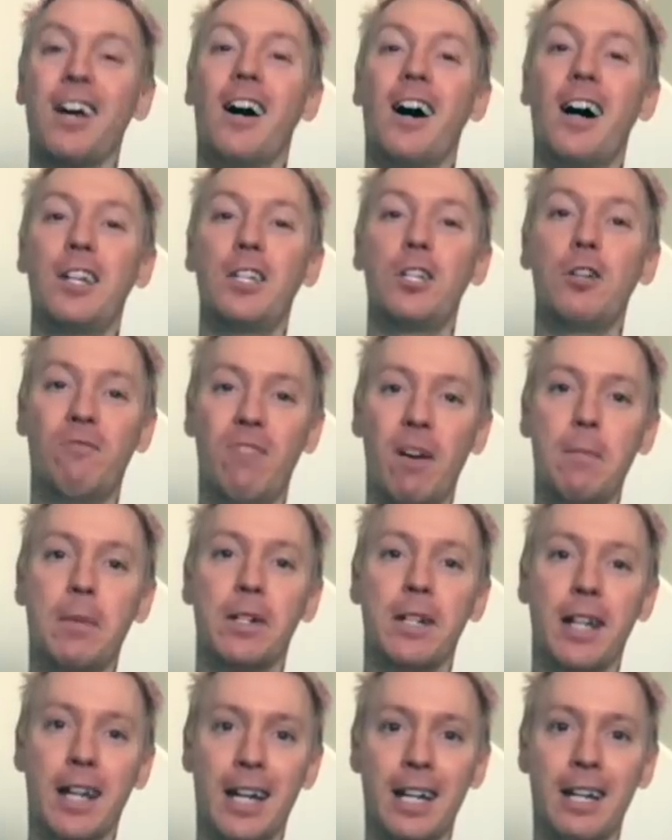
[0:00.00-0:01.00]
on
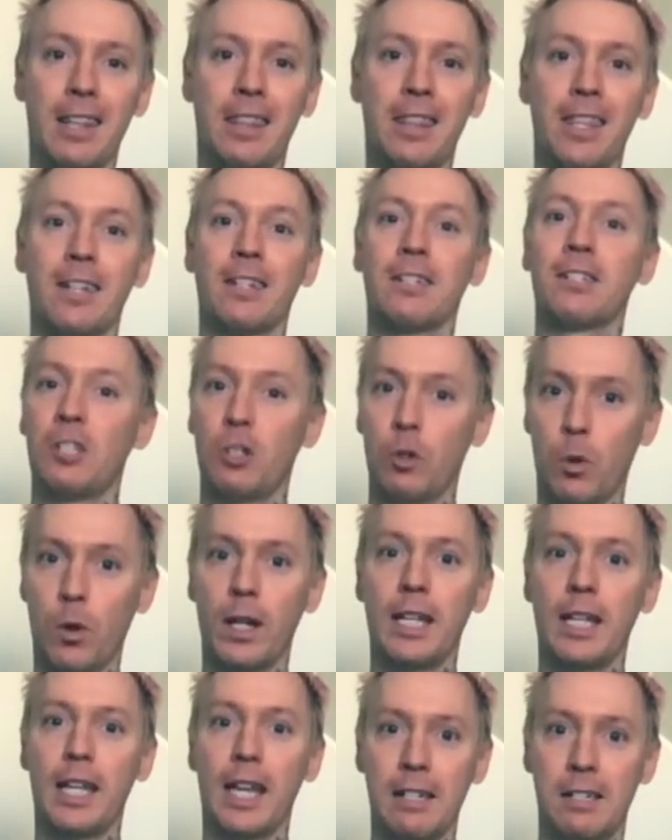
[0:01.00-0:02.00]
November 9th,
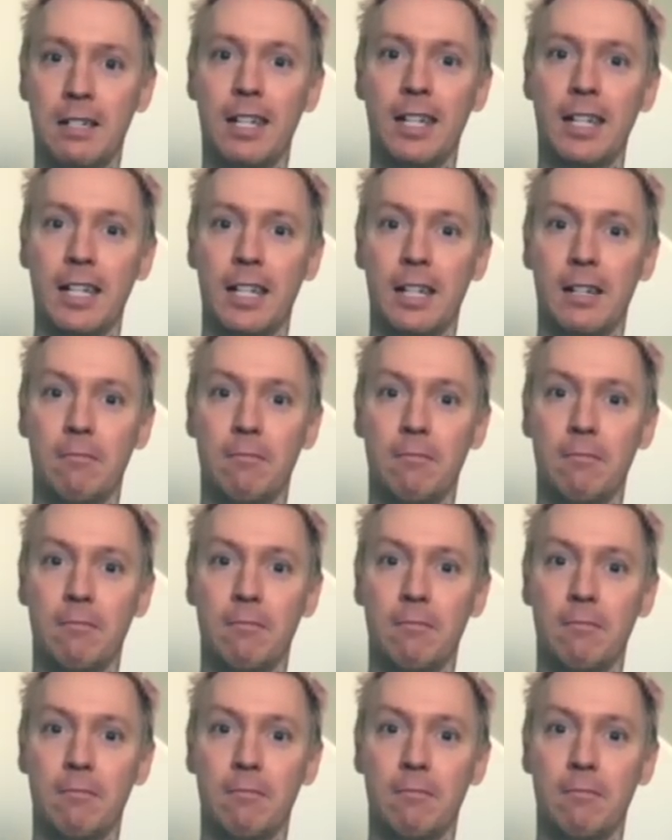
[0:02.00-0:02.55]
2018.